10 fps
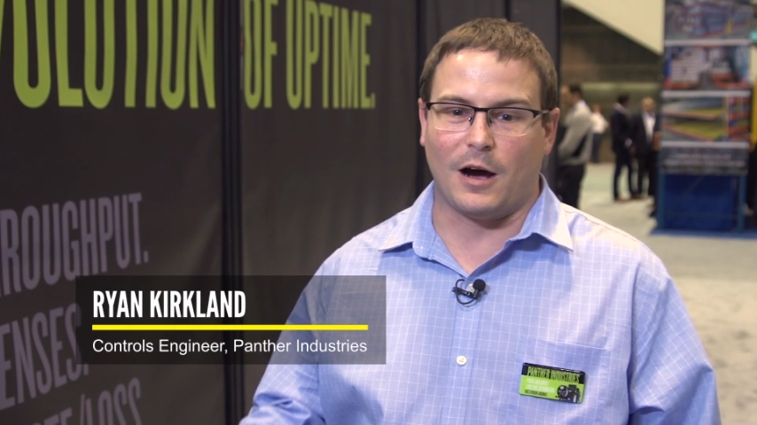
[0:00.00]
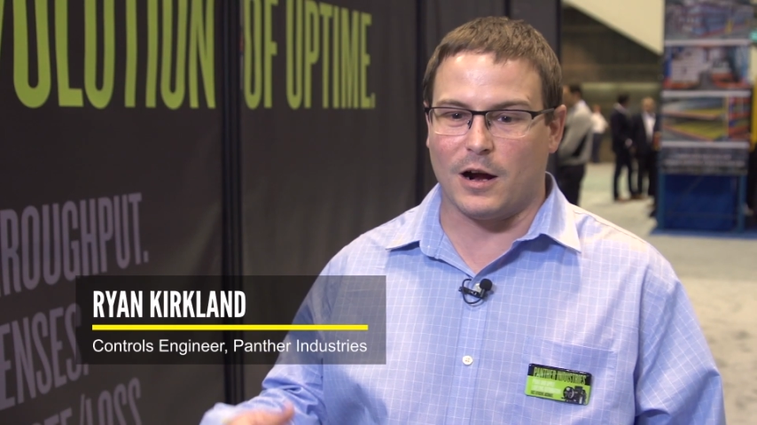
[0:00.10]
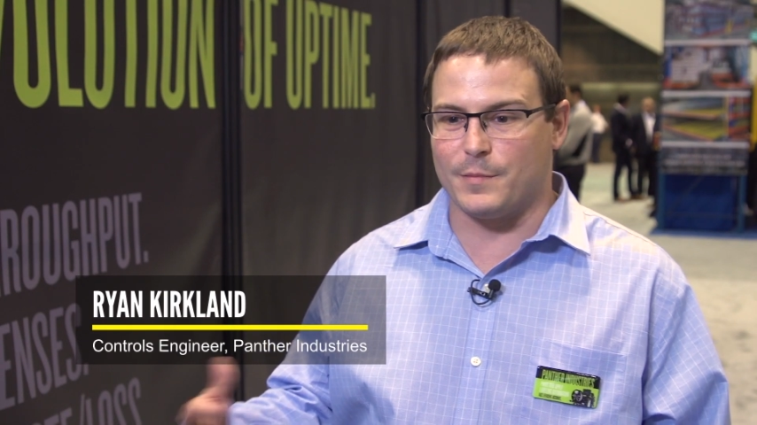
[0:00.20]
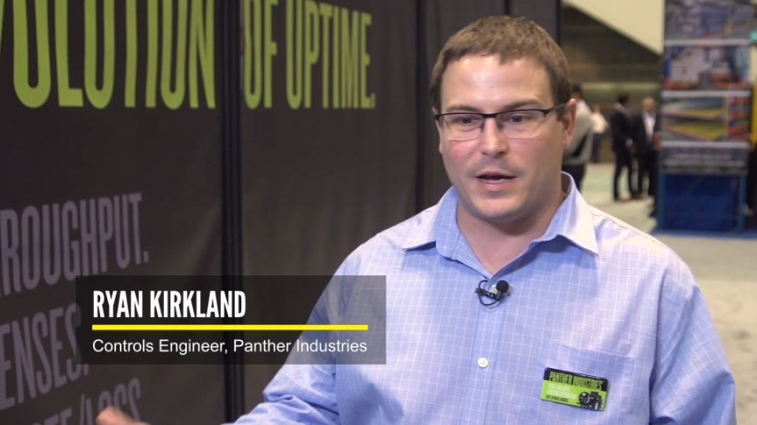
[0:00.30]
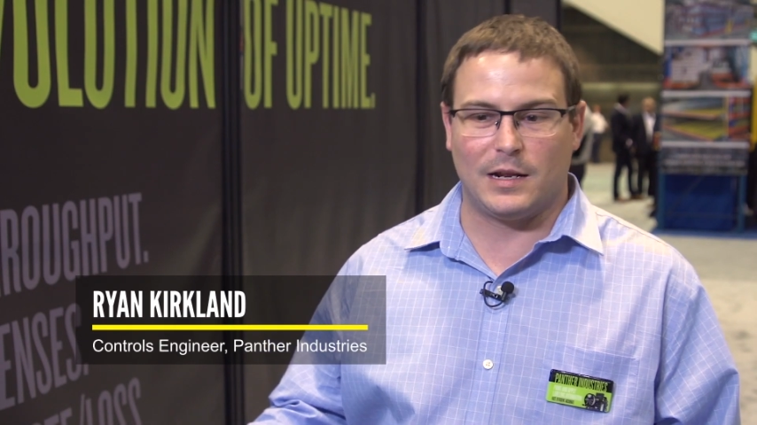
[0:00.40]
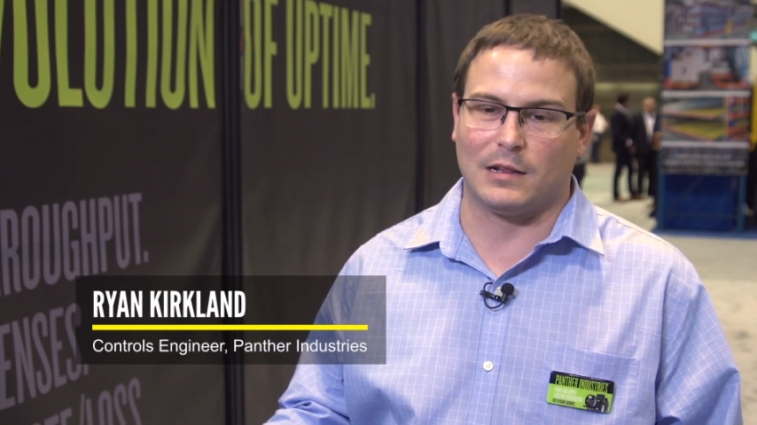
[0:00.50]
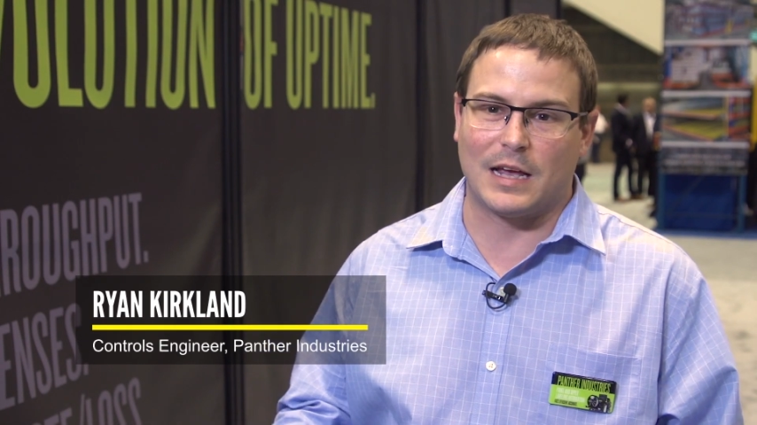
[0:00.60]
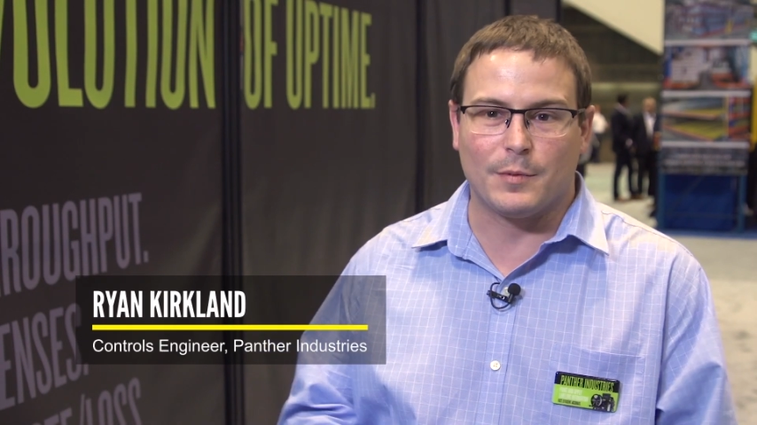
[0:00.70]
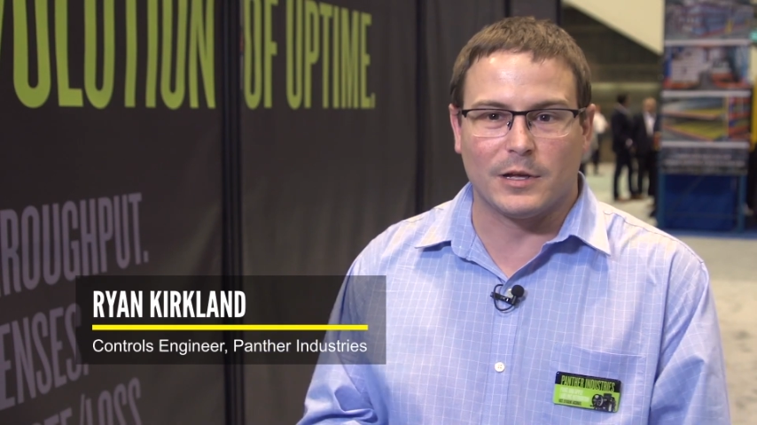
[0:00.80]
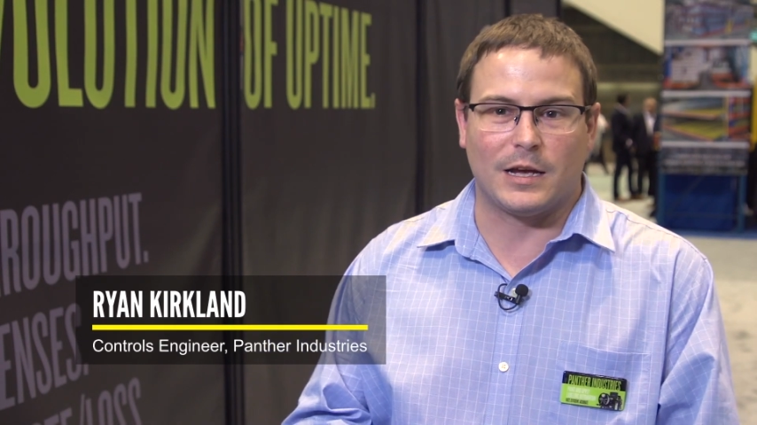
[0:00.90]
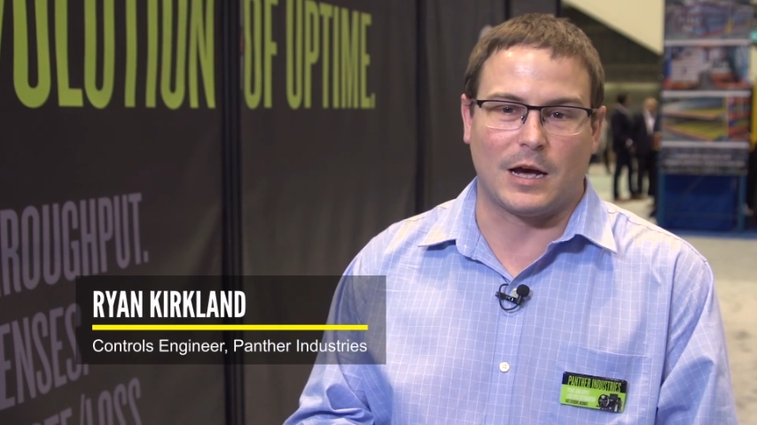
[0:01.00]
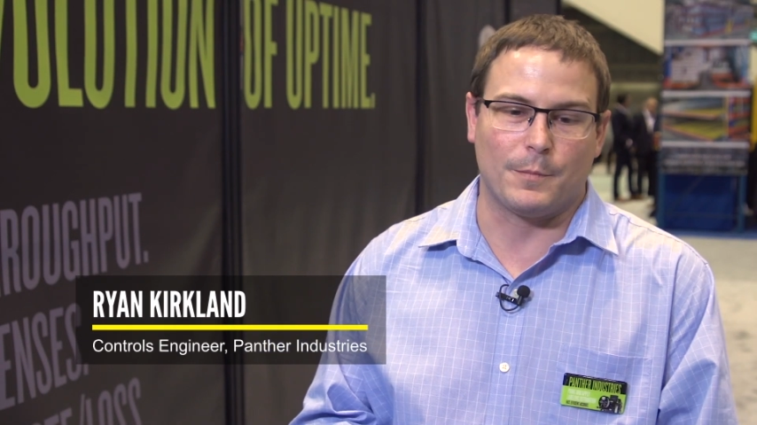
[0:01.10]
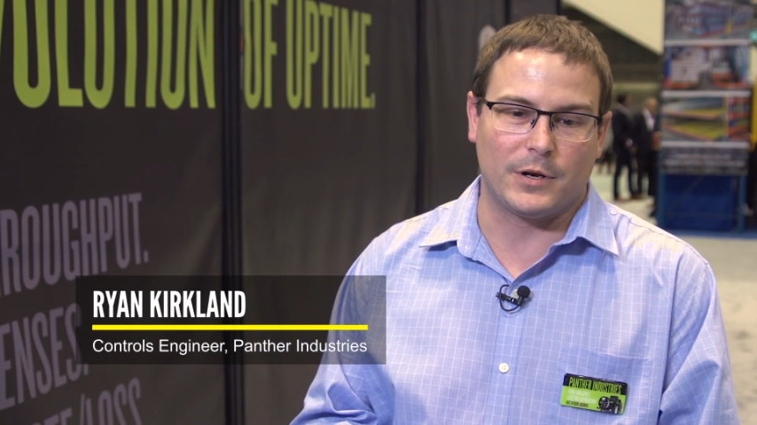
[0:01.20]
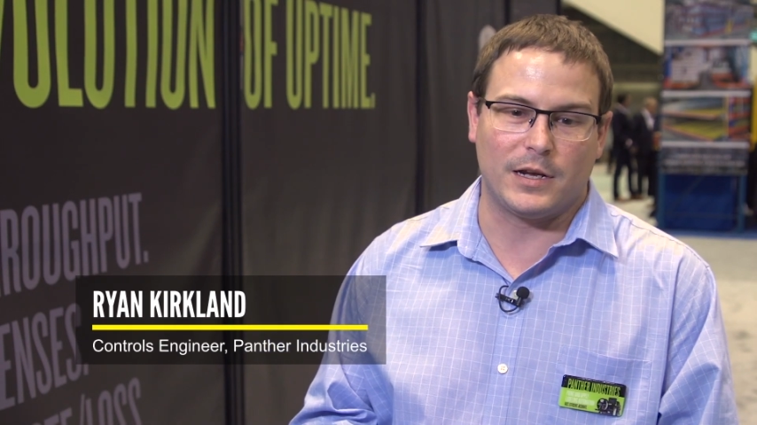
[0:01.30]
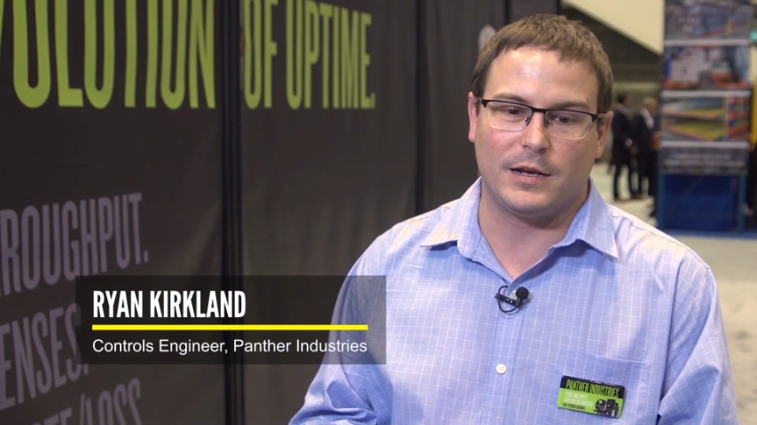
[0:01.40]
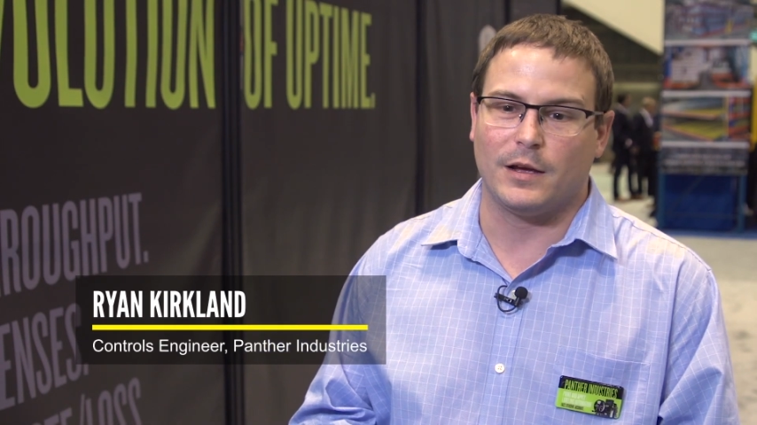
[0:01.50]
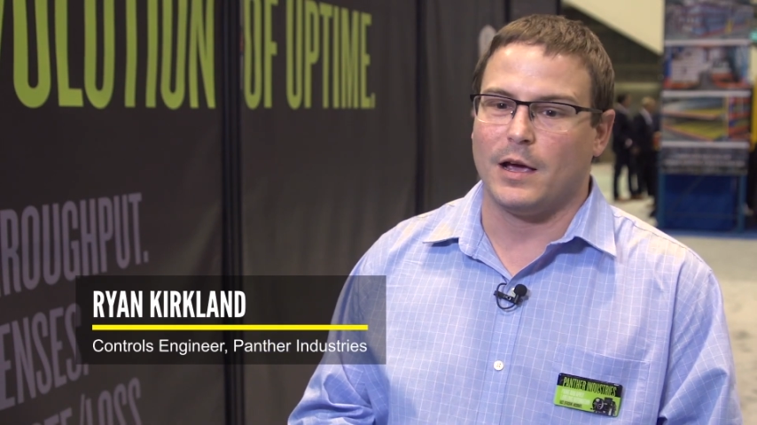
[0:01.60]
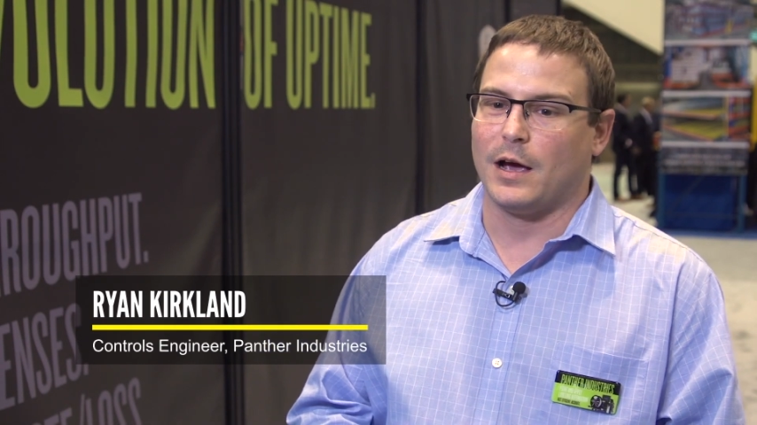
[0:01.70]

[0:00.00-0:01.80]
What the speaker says: automated labeling company.